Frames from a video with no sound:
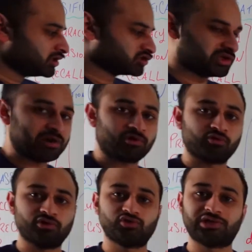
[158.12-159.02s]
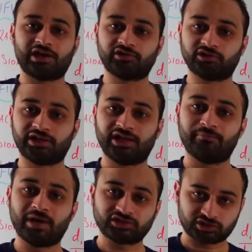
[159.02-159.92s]
So now we're going to calculate a
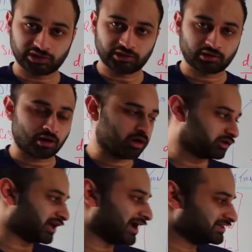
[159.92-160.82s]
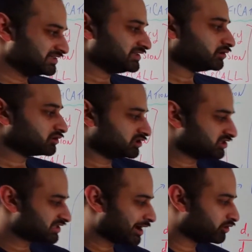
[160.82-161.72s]
metric called ideal
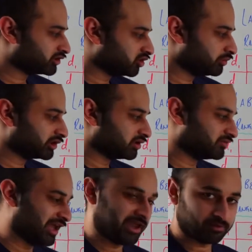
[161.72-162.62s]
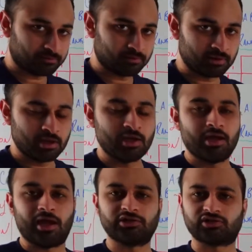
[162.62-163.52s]
discounted cumulative gain.
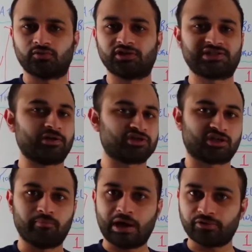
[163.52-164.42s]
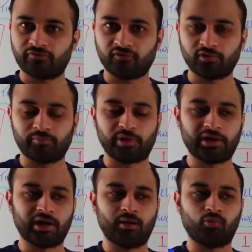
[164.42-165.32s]
And so this sounds like a mouthful,
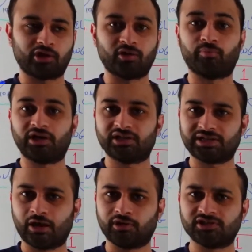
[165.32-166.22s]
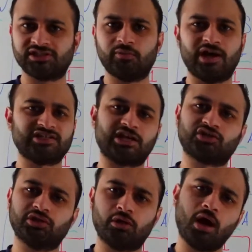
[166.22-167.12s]
but uh, we're going to break it down and see why it's
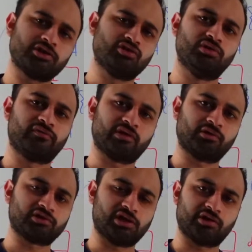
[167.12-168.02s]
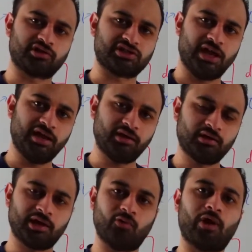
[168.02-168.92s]
actually not too difficult to understand
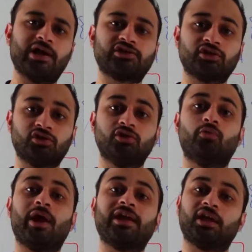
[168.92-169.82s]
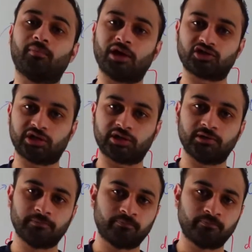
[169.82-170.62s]
and why it's a good ranking metric.